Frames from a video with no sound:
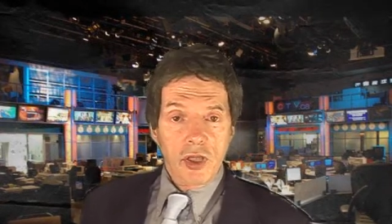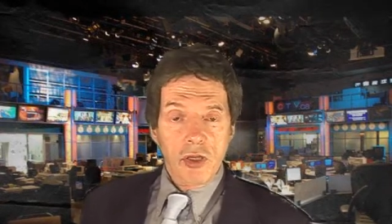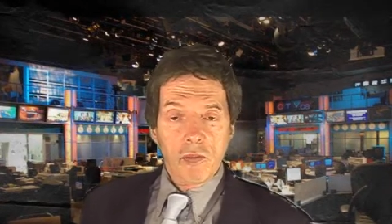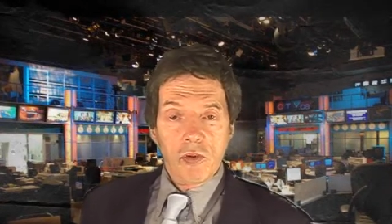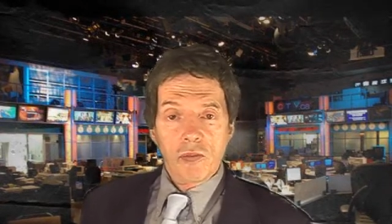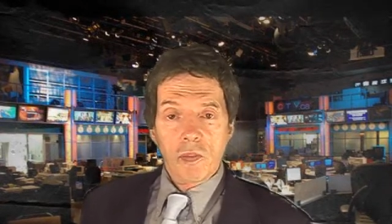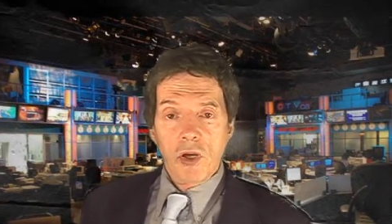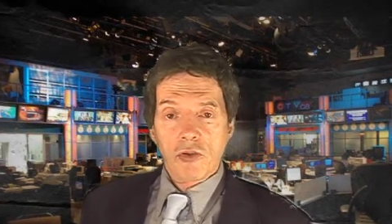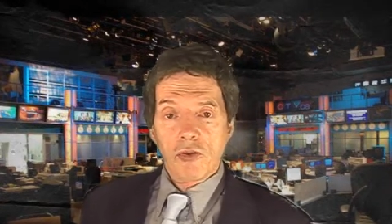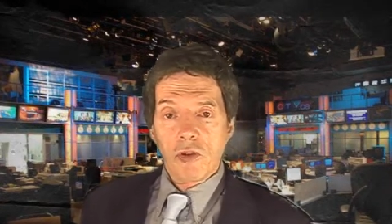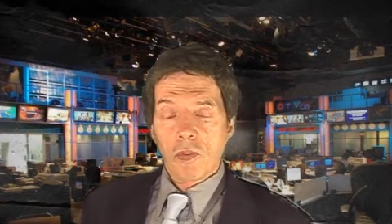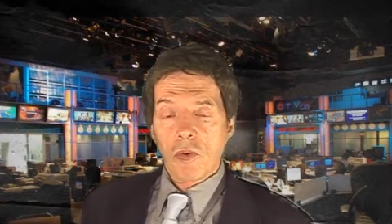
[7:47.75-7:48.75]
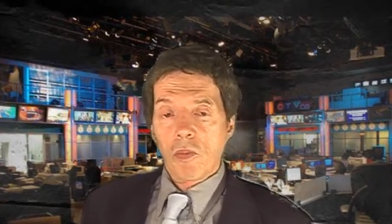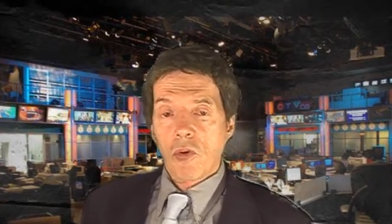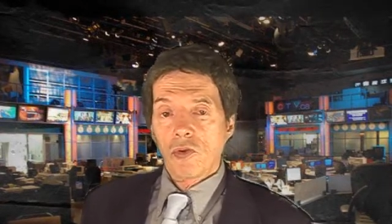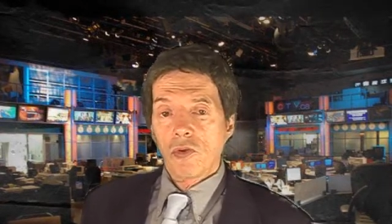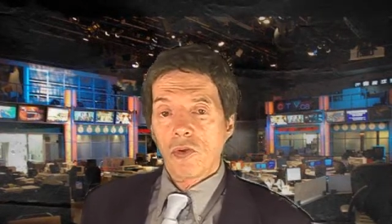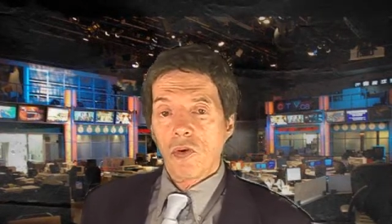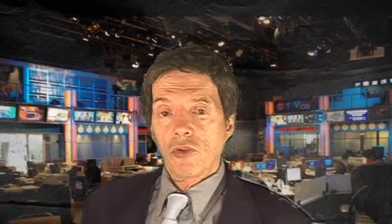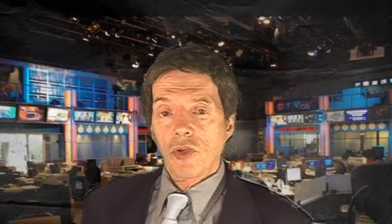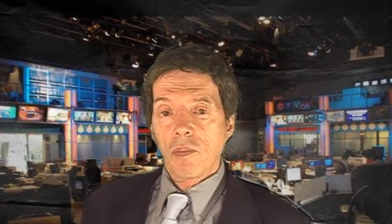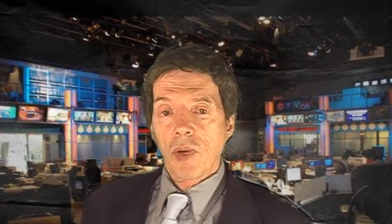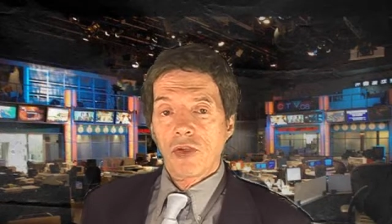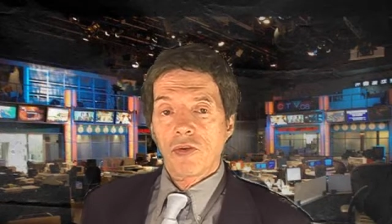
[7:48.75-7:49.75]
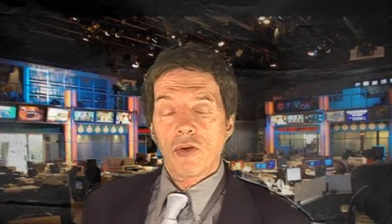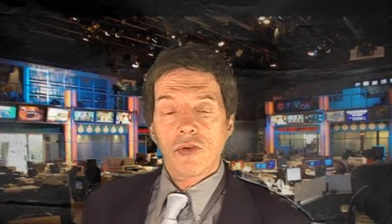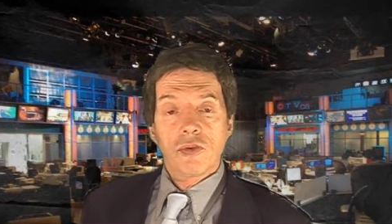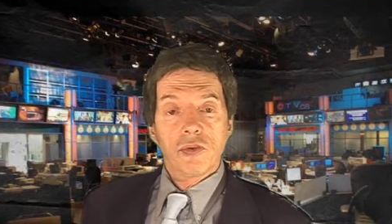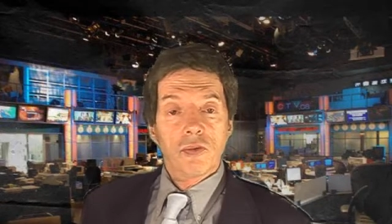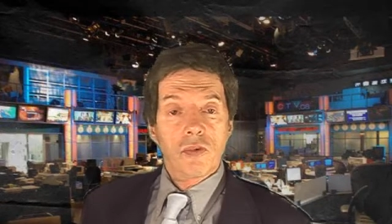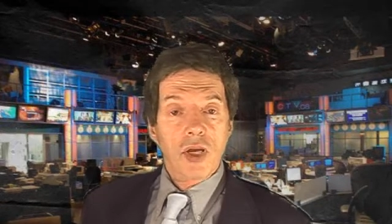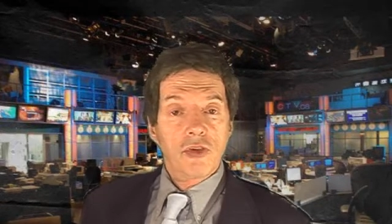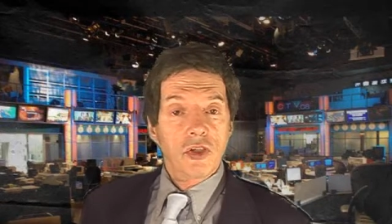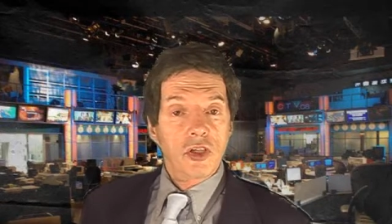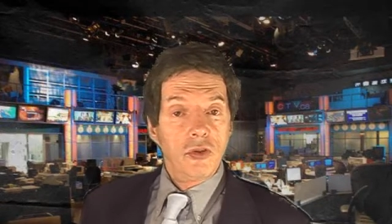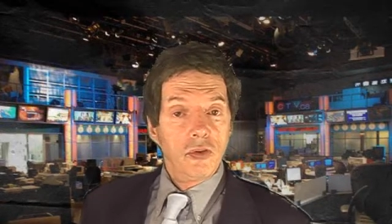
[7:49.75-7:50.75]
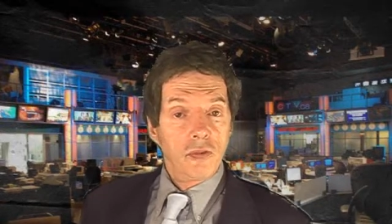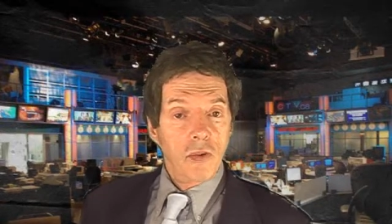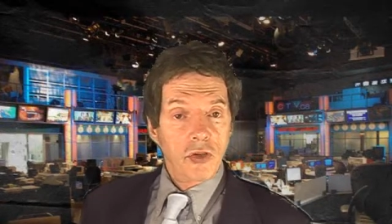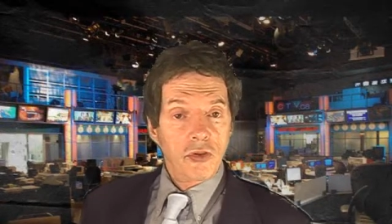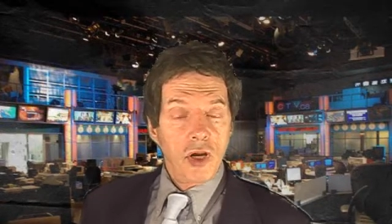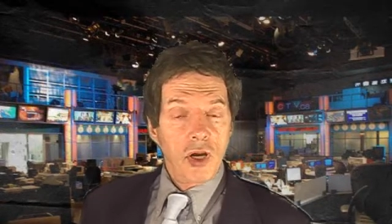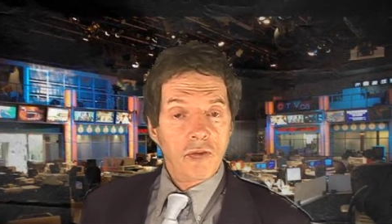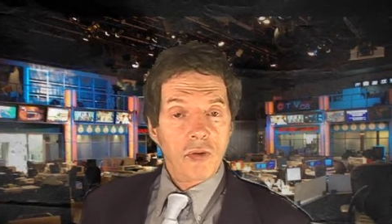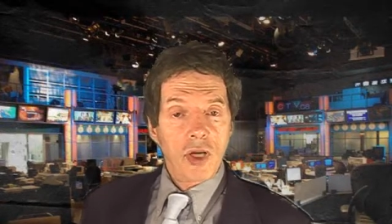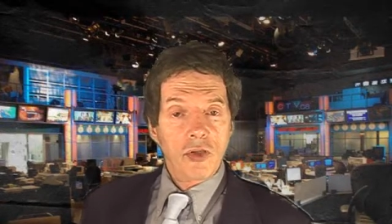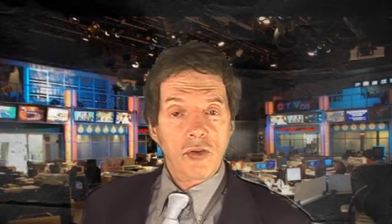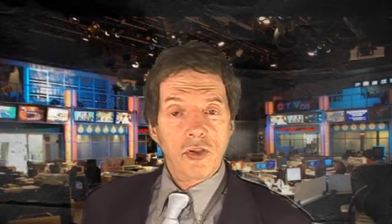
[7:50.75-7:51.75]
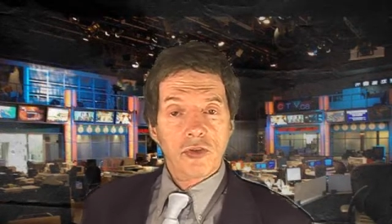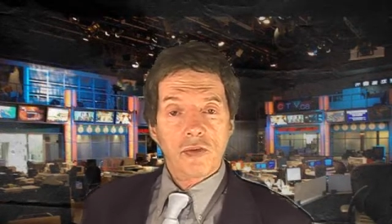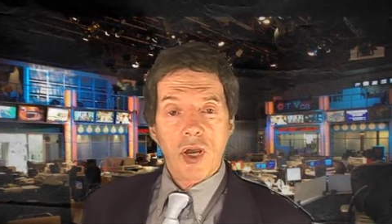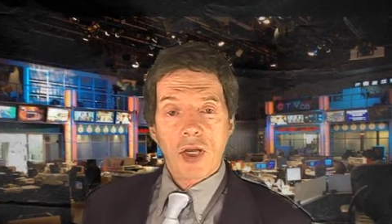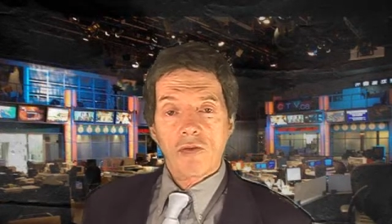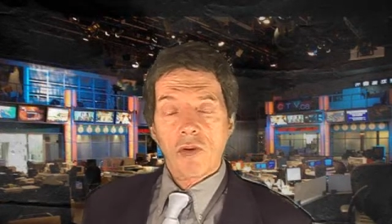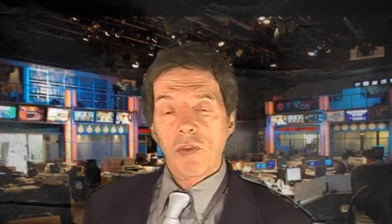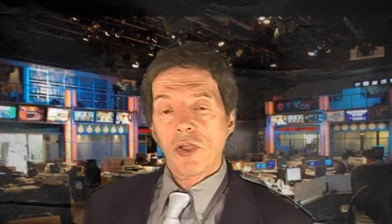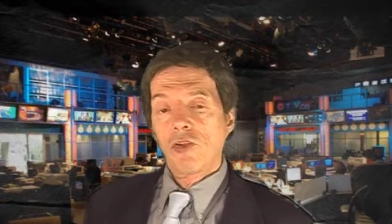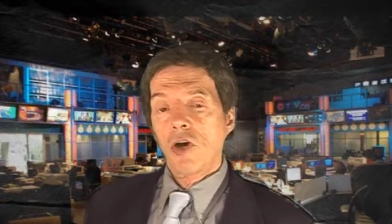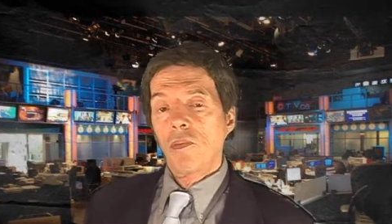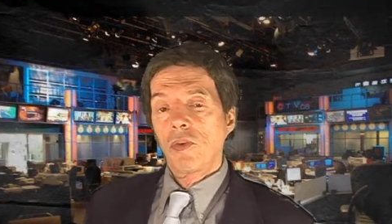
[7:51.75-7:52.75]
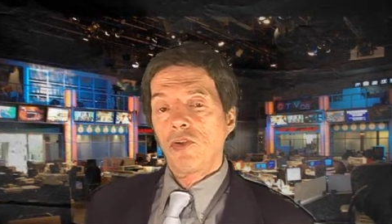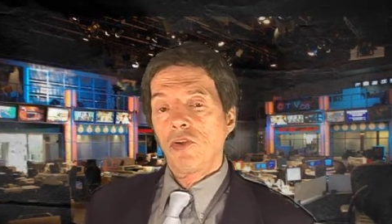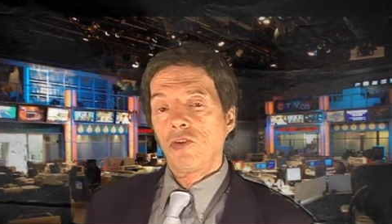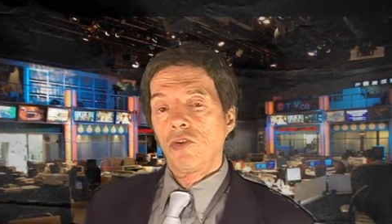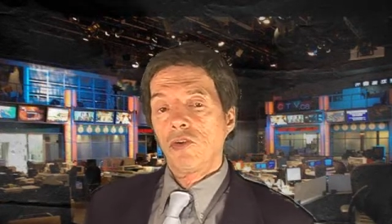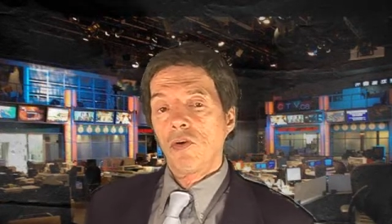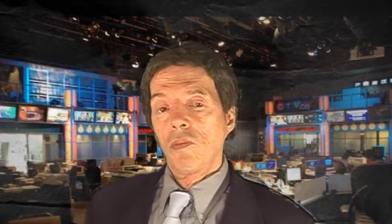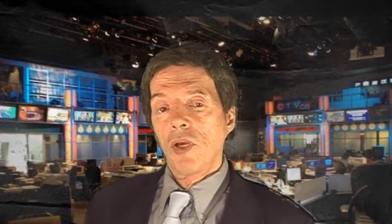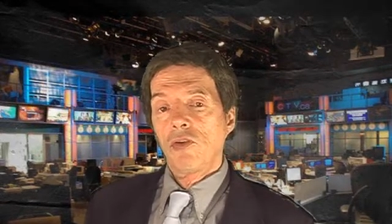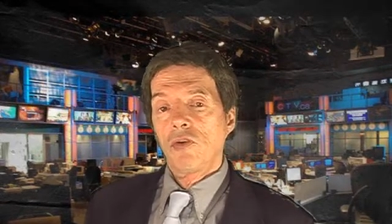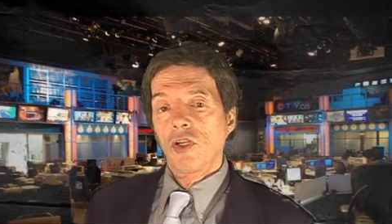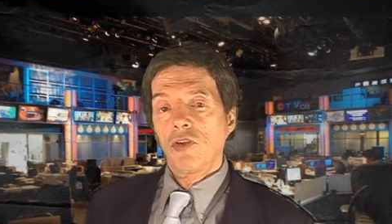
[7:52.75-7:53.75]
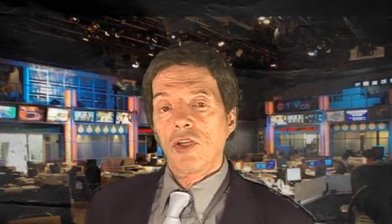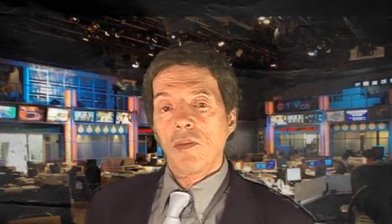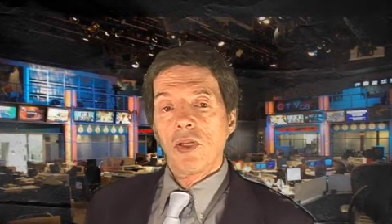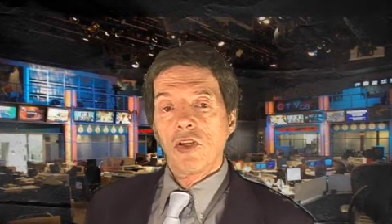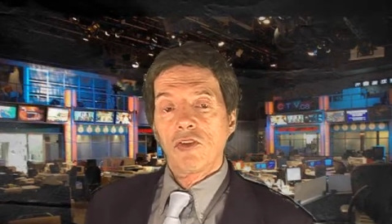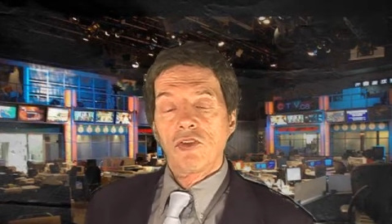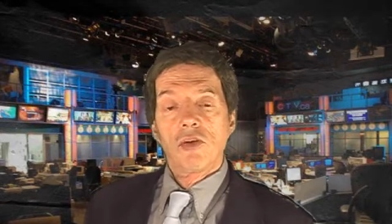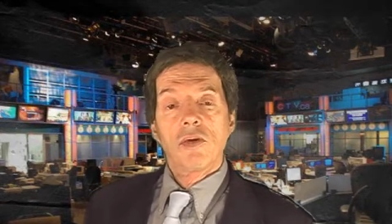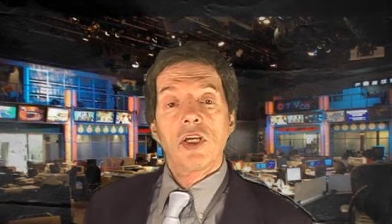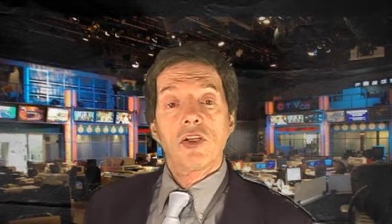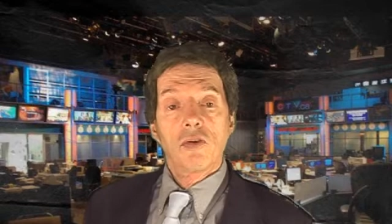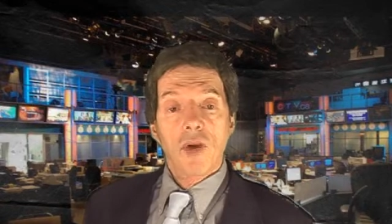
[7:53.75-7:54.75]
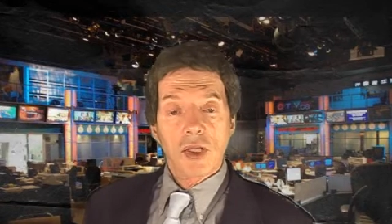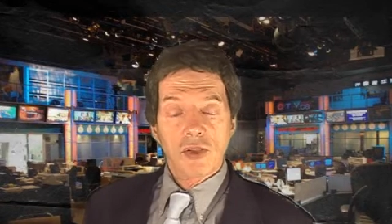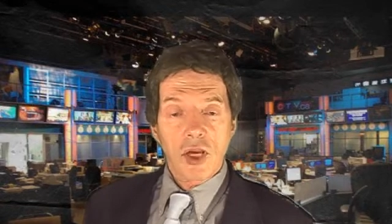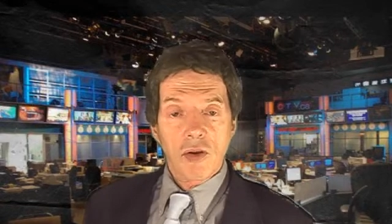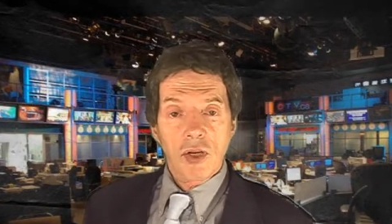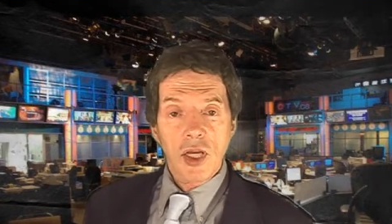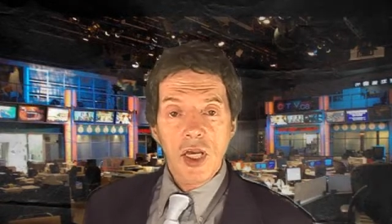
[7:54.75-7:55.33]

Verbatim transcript: In a response to the proposal, U.S. Ambassador Susan Rice accused Russia of trying to distract from its opposition to a measure condemning the Syrian crackdown.